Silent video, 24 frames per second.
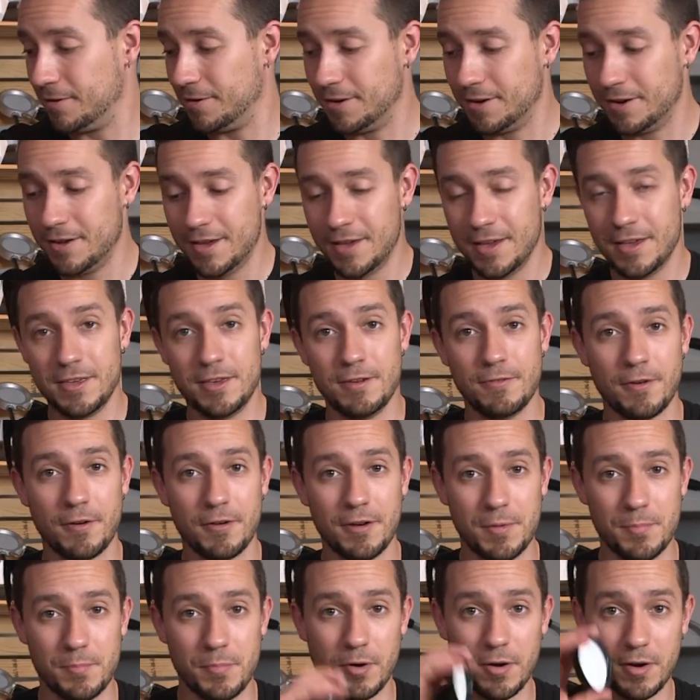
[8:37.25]
And you've
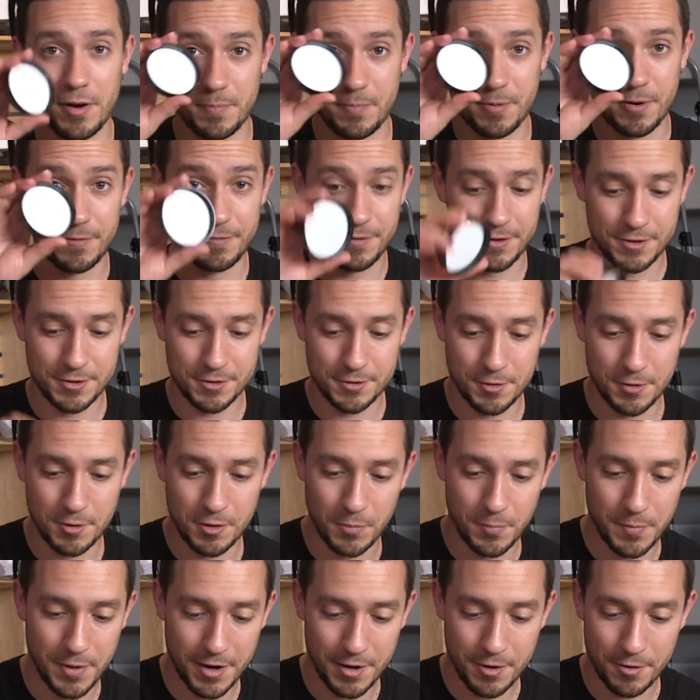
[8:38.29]
already bought a perfect
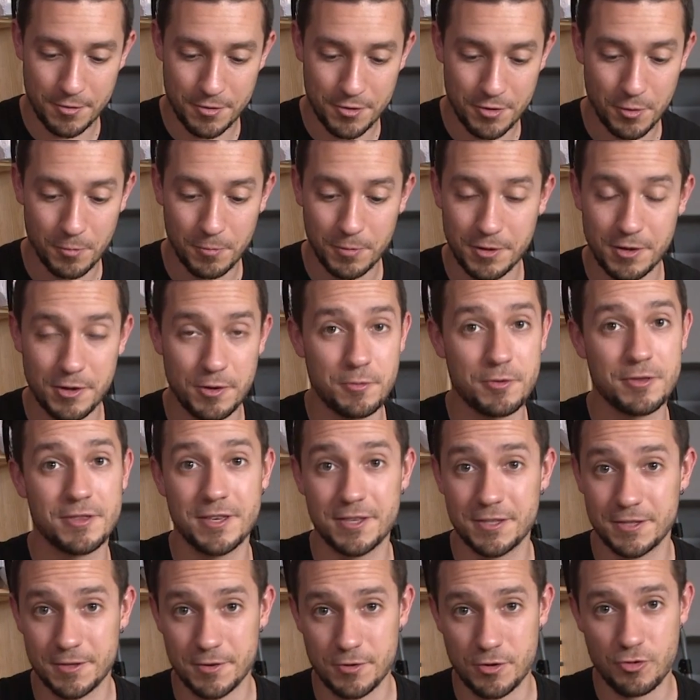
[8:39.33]
circle maker, so we'll use
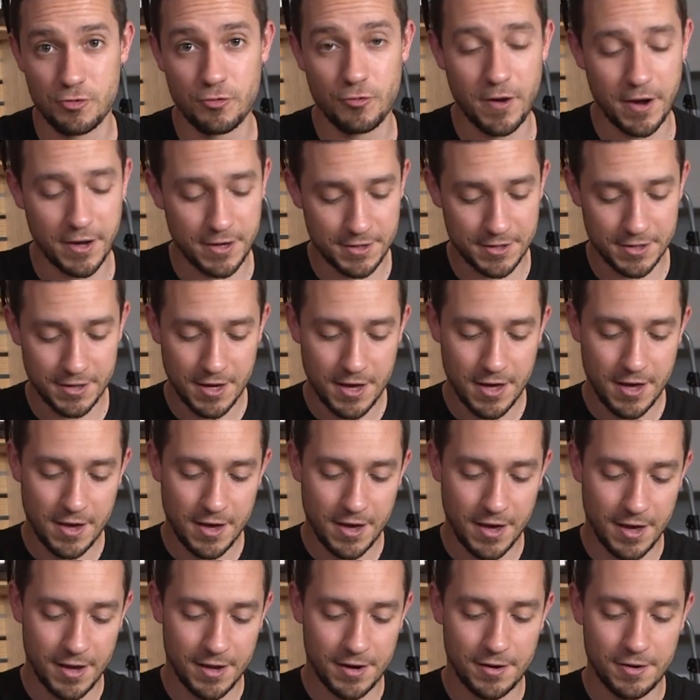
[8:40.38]
this to trace.
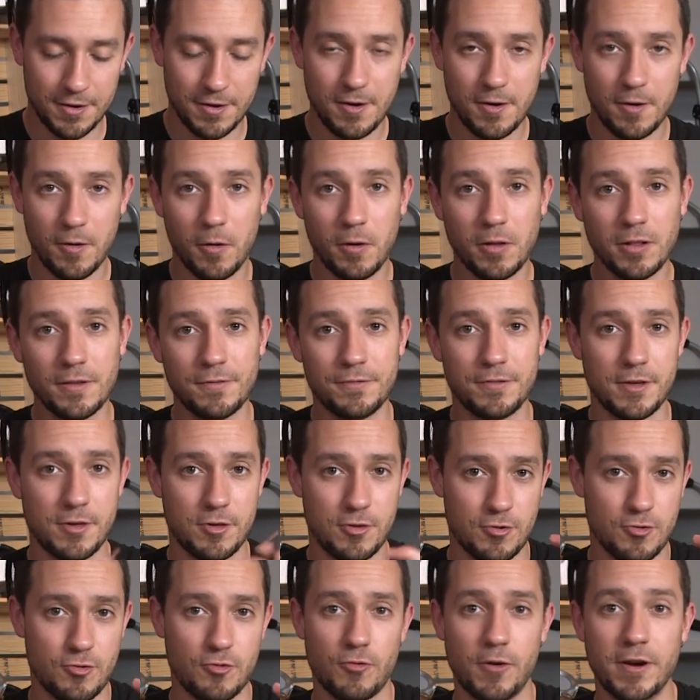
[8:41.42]
And all of
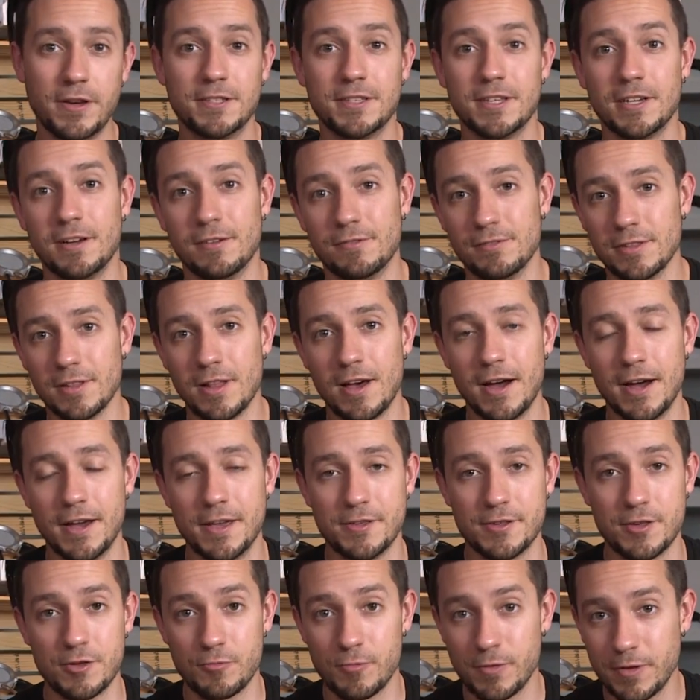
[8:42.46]
this tracing of
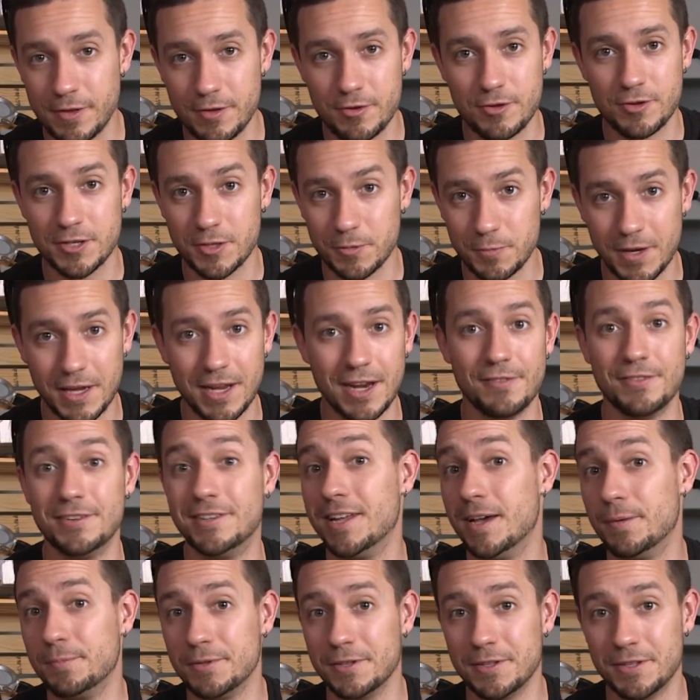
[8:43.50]
lines is really just so we can have a
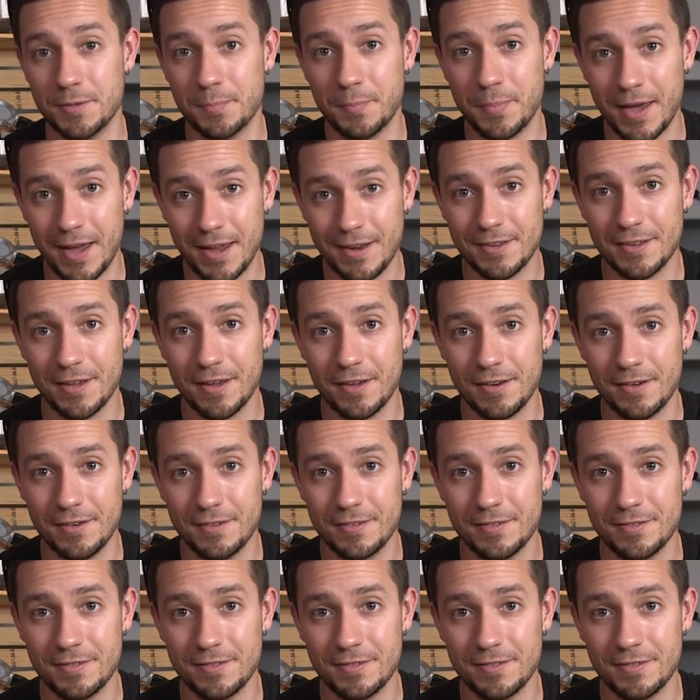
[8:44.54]
template to paint on.